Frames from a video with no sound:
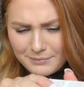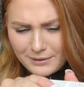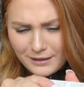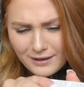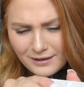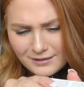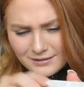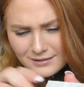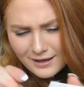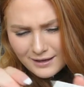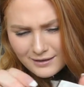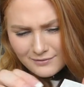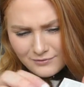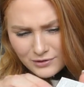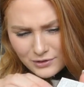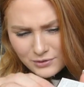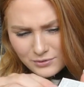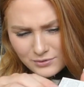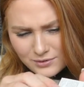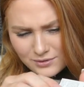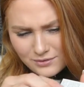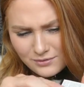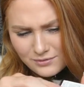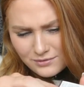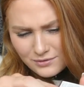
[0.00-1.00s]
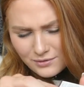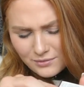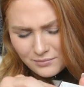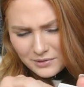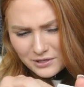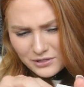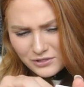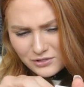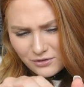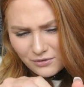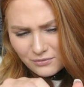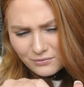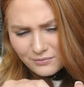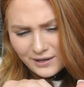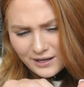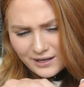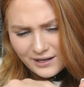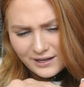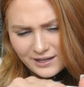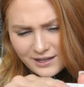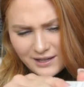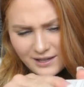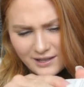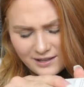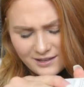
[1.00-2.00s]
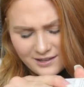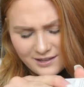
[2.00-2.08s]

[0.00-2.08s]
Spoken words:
because I used it so much already?